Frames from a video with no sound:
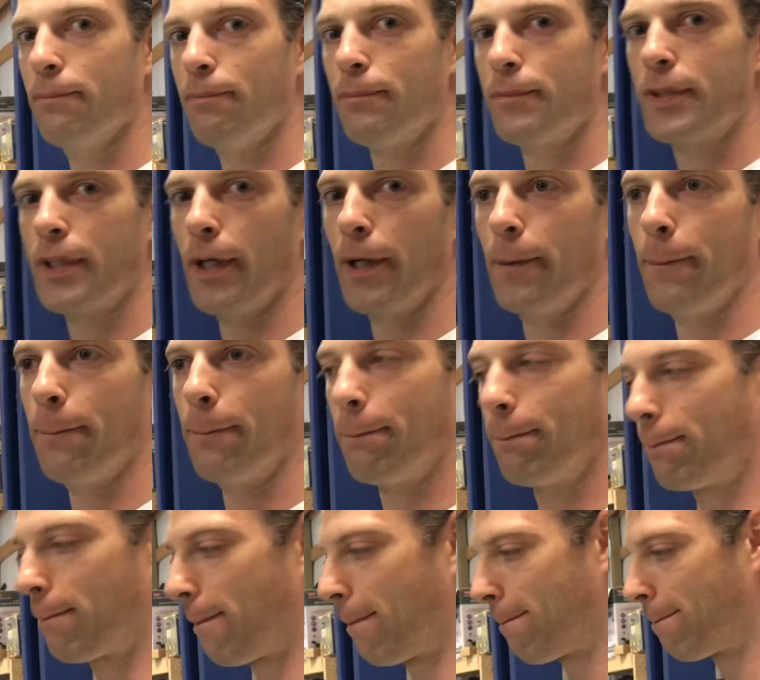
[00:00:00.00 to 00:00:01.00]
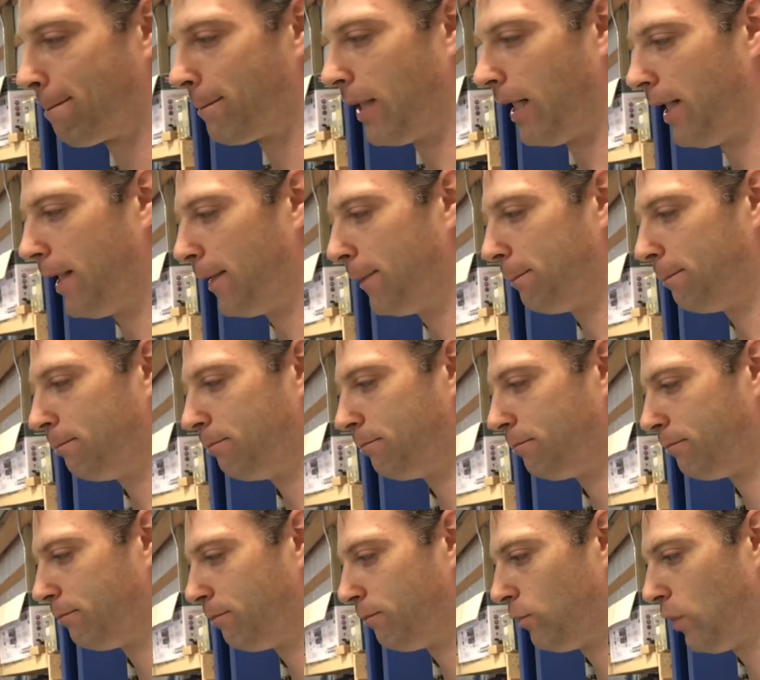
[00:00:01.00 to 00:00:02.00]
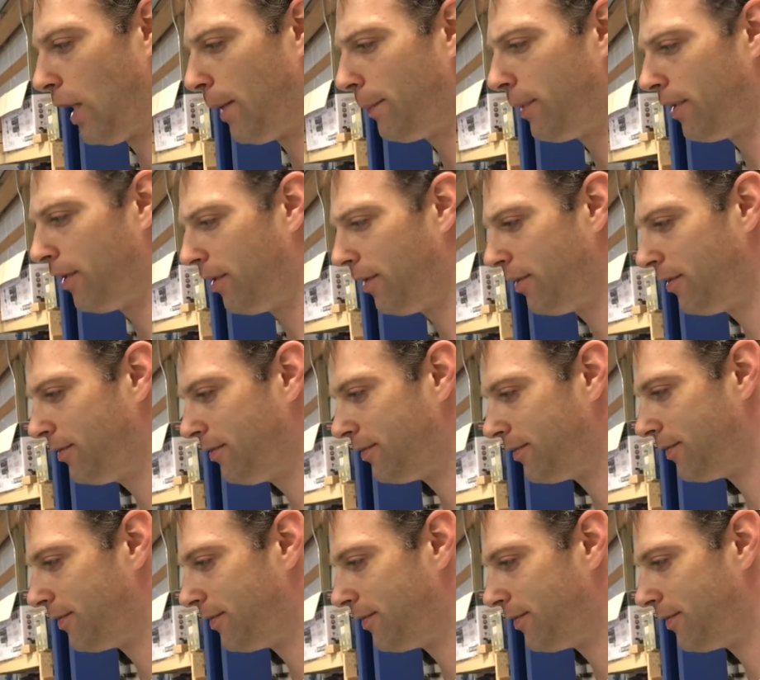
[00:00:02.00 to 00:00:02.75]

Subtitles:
So let me know